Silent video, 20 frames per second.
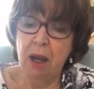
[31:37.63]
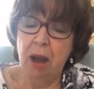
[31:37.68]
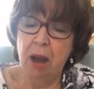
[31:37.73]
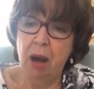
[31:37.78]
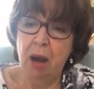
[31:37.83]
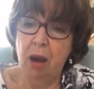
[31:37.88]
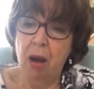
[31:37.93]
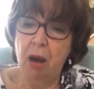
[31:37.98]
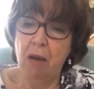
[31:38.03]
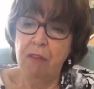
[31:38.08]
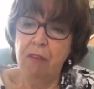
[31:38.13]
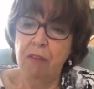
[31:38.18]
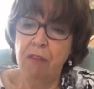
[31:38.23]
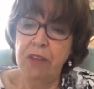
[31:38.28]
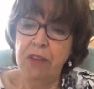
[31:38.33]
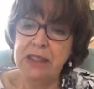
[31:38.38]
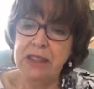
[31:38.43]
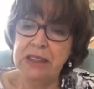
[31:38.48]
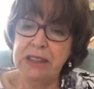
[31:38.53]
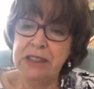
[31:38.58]
of
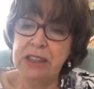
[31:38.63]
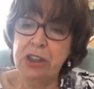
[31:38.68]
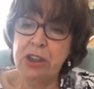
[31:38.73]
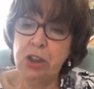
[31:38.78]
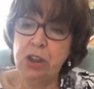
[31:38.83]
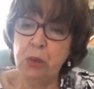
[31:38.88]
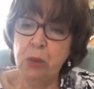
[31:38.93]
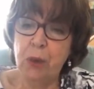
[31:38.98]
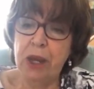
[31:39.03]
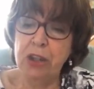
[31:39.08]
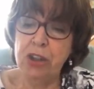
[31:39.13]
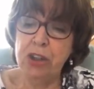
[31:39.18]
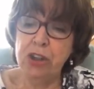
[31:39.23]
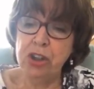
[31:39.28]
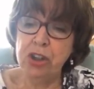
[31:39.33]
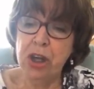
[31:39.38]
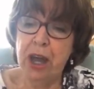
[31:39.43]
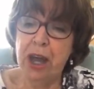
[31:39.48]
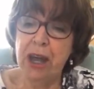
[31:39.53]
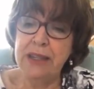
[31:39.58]
this
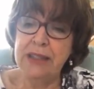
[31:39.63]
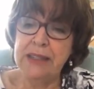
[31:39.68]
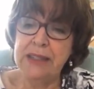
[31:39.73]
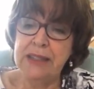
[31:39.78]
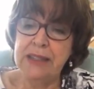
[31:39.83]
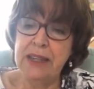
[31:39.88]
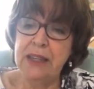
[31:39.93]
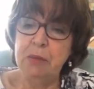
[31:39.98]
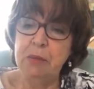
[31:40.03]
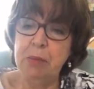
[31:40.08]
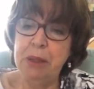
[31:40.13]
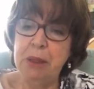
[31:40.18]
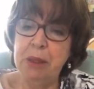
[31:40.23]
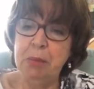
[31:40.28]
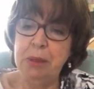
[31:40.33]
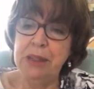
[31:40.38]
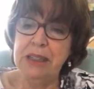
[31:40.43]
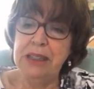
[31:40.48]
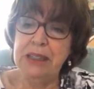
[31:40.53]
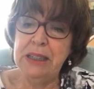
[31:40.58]
situation and seeing
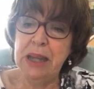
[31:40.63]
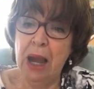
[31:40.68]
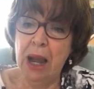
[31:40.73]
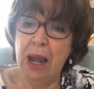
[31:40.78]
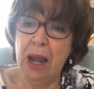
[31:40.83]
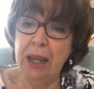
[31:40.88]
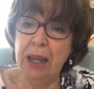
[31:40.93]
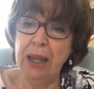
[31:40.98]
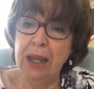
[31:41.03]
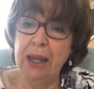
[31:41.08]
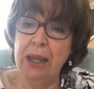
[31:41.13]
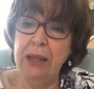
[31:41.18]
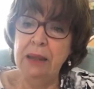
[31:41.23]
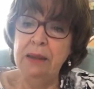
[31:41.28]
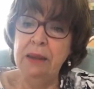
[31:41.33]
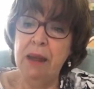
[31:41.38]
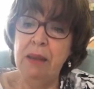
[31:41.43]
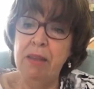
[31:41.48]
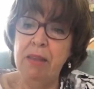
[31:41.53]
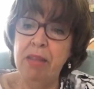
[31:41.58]
people dying in
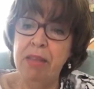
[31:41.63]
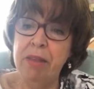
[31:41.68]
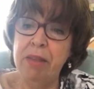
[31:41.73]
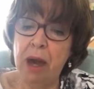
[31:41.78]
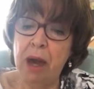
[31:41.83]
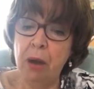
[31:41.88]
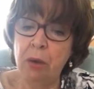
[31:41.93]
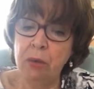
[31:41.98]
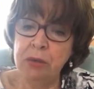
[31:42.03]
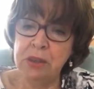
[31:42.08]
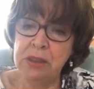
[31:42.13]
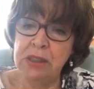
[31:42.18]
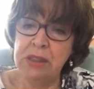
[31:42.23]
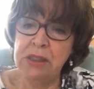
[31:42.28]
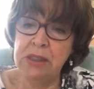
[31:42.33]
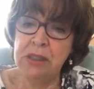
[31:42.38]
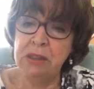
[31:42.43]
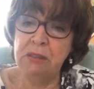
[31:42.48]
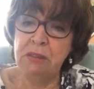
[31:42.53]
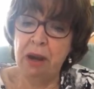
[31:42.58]
their
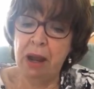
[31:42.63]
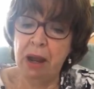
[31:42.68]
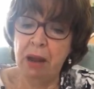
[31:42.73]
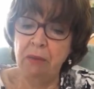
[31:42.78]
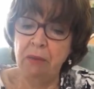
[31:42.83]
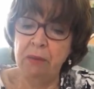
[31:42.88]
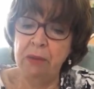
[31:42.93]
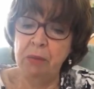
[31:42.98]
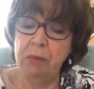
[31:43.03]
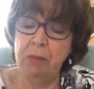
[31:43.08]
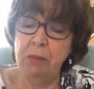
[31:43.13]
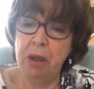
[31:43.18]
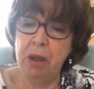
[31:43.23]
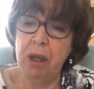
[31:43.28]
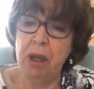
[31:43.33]
thousands around them.